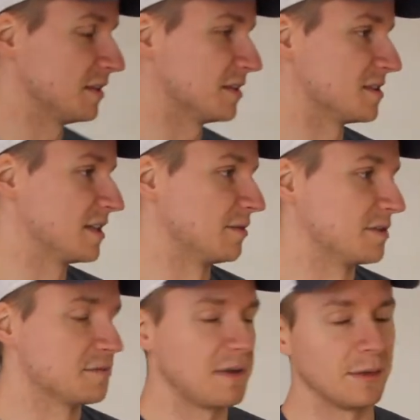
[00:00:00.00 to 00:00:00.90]
because they were
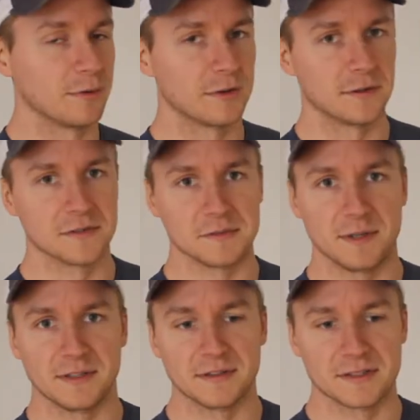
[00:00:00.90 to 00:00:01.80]
just paper cone
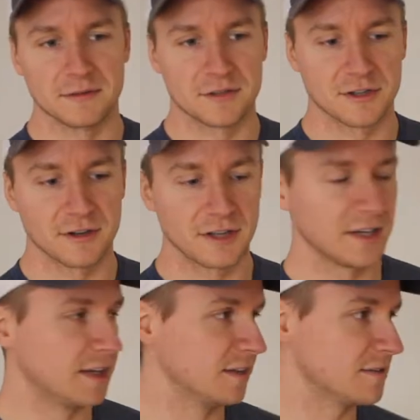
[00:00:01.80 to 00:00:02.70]
speakers. They were junk.
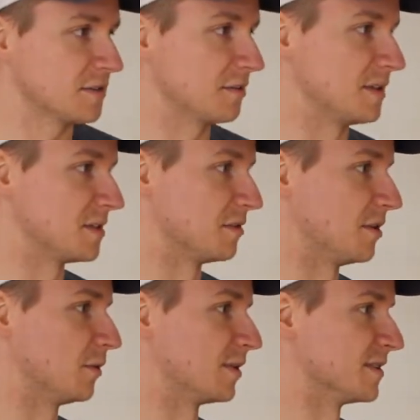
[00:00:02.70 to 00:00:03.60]
So these are
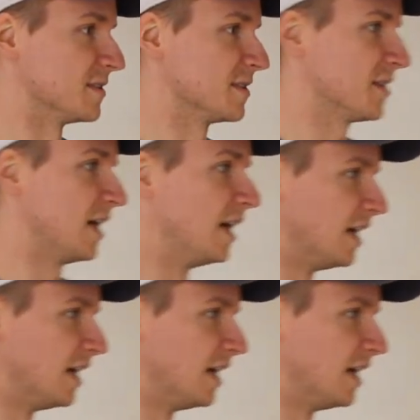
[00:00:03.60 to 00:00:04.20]
new ones.